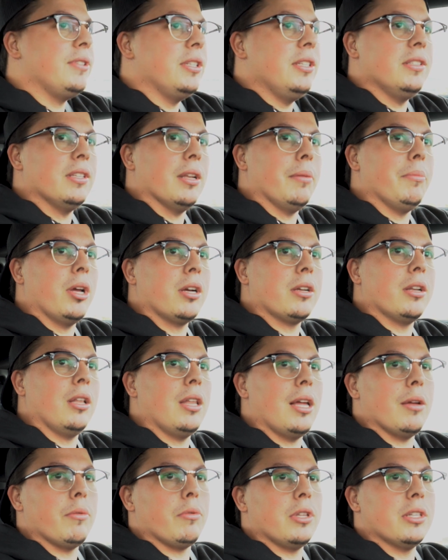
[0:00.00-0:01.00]
decent. I'm not gonna
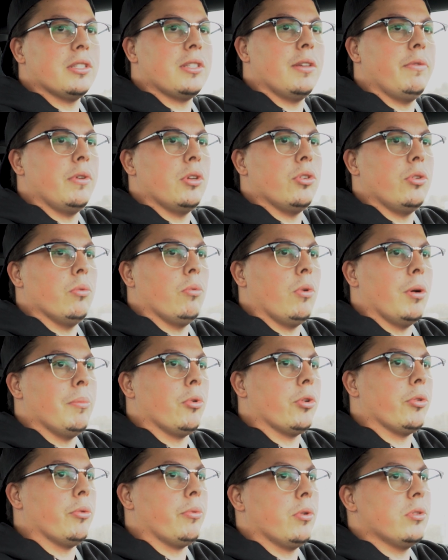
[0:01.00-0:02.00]
lie, but let's see if we can do one
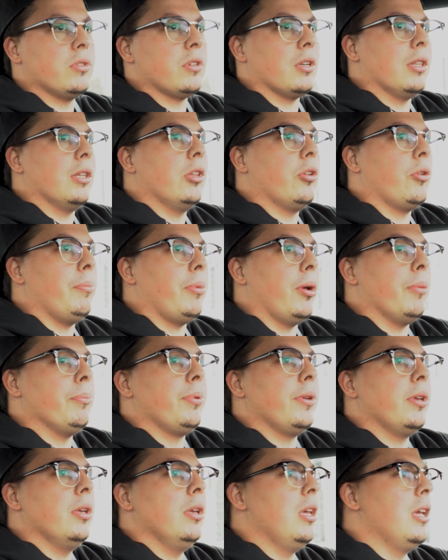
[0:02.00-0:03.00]
more. The roads are a little
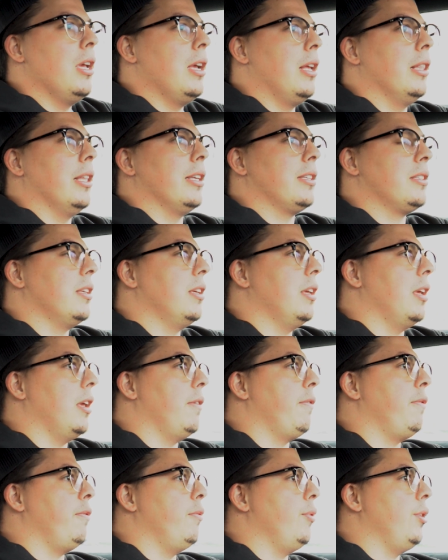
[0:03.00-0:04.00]
bumpy. Let's see
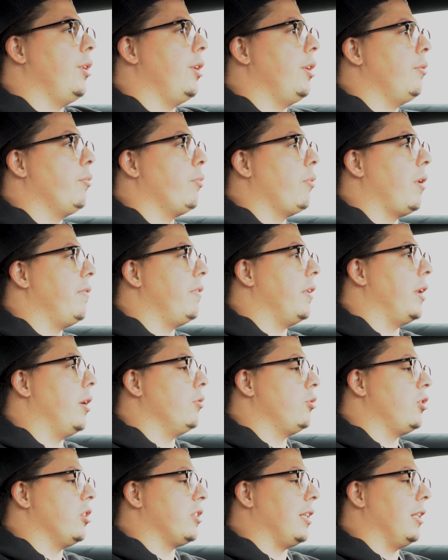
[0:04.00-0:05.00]
if we rev it
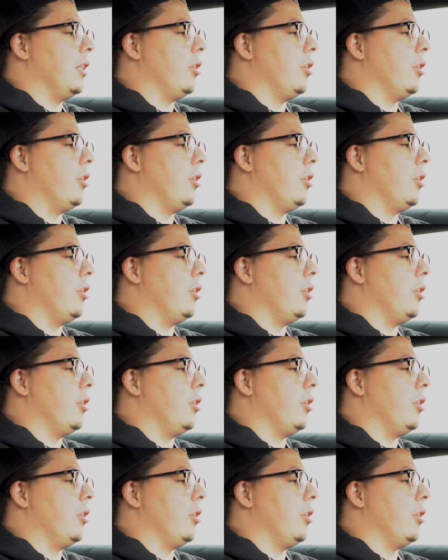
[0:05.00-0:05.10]
out just a